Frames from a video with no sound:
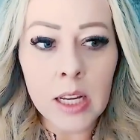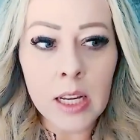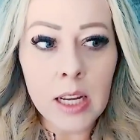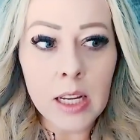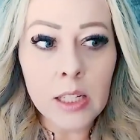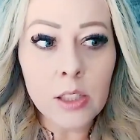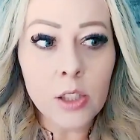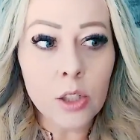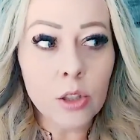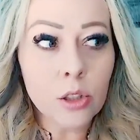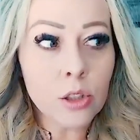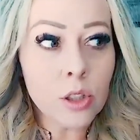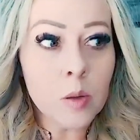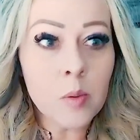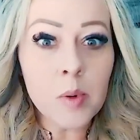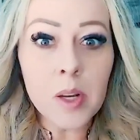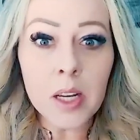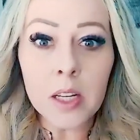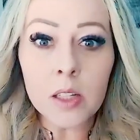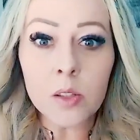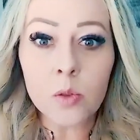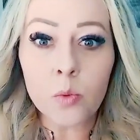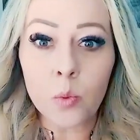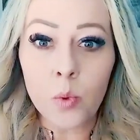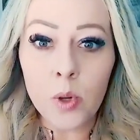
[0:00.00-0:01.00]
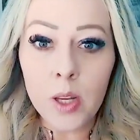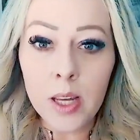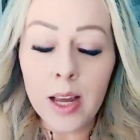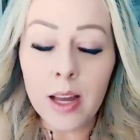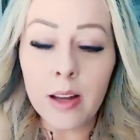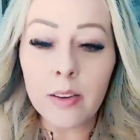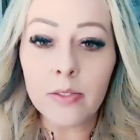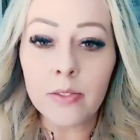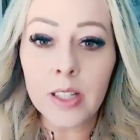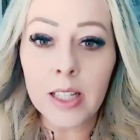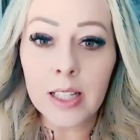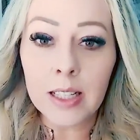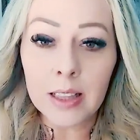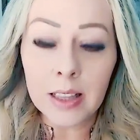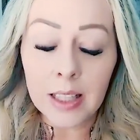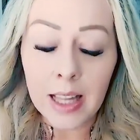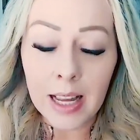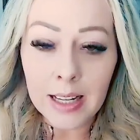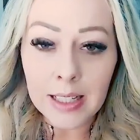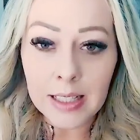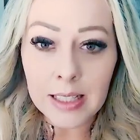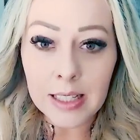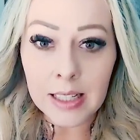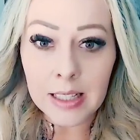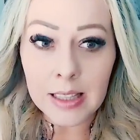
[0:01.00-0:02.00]
It's usually because we have
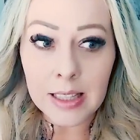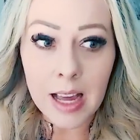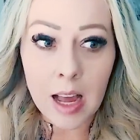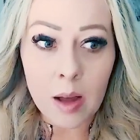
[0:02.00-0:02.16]
neglected